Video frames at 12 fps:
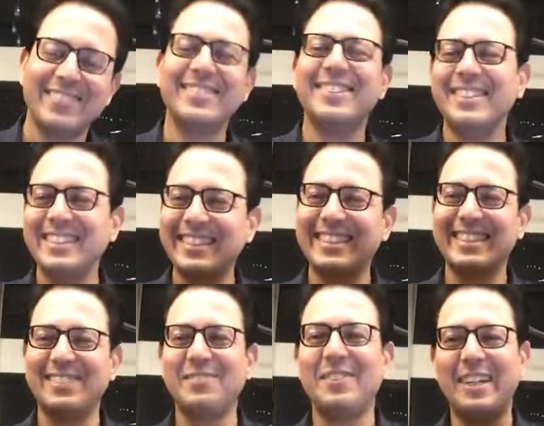No, it's
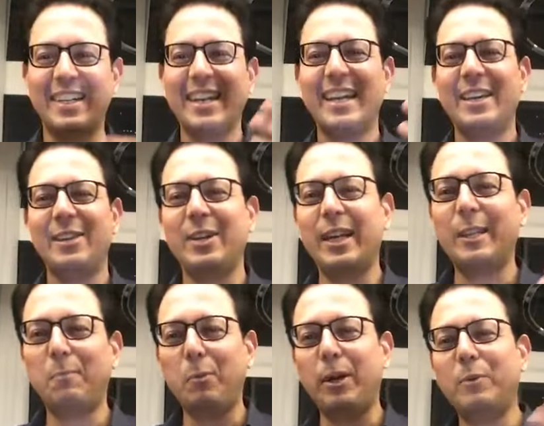but you get the
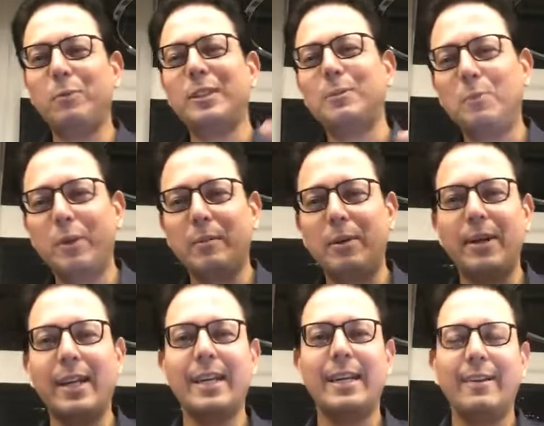point, which is more about
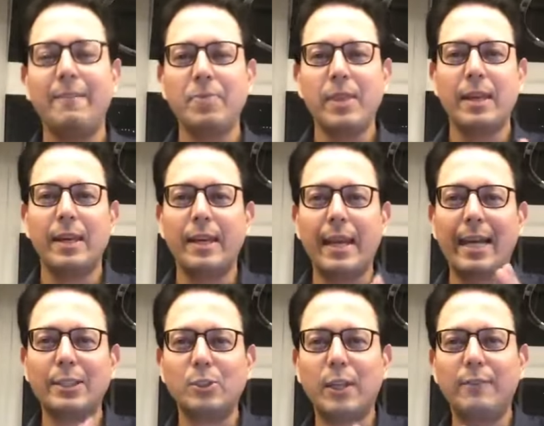like it
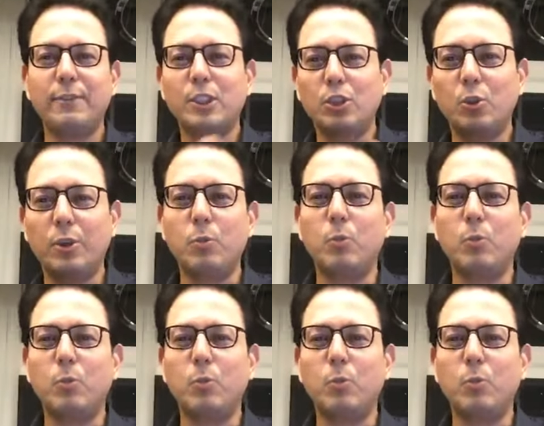has to have a story.